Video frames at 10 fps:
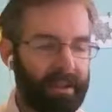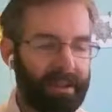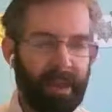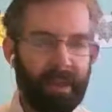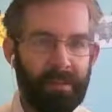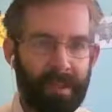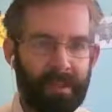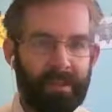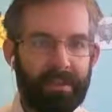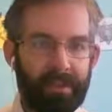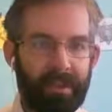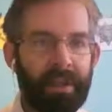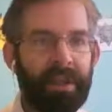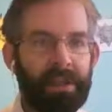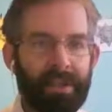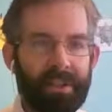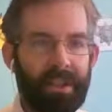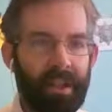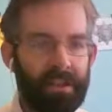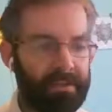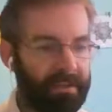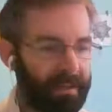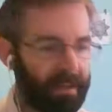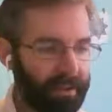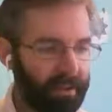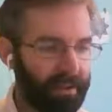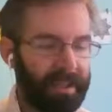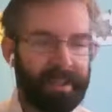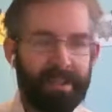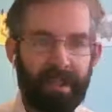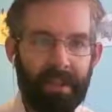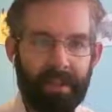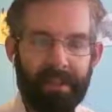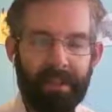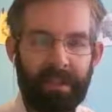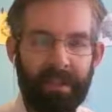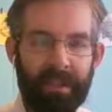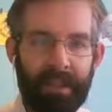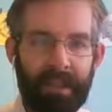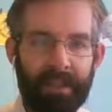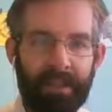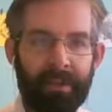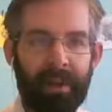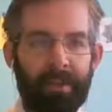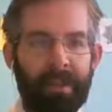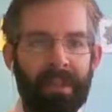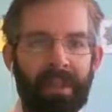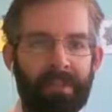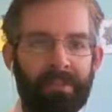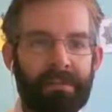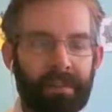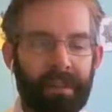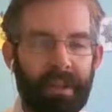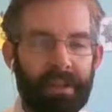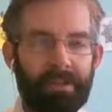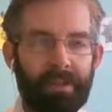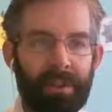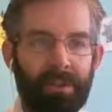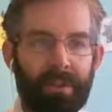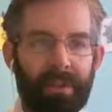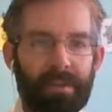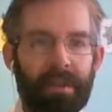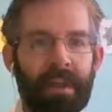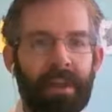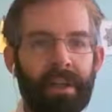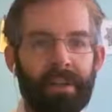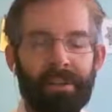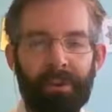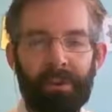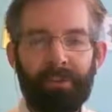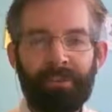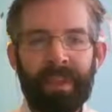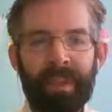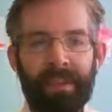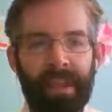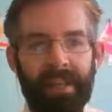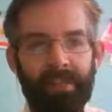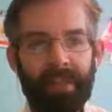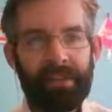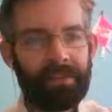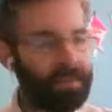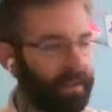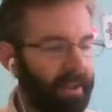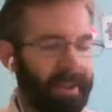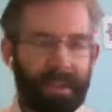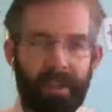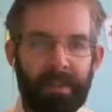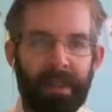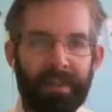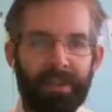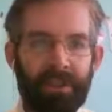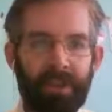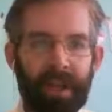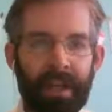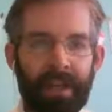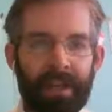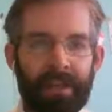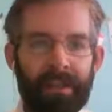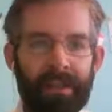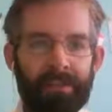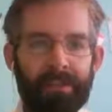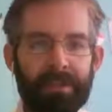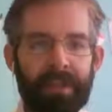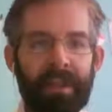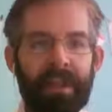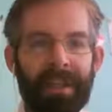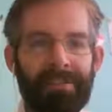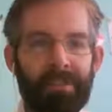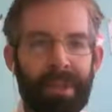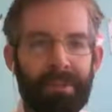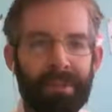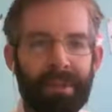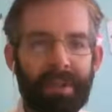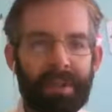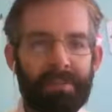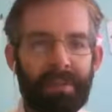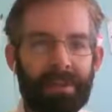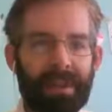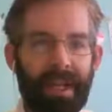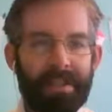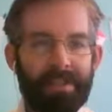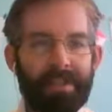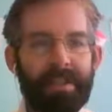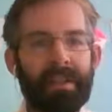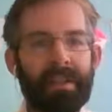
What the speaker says: she recommended. So she's got a lot of good insights and can recommend a lot of excellent resources. So thank you again for coming on the show and for giving people a small taste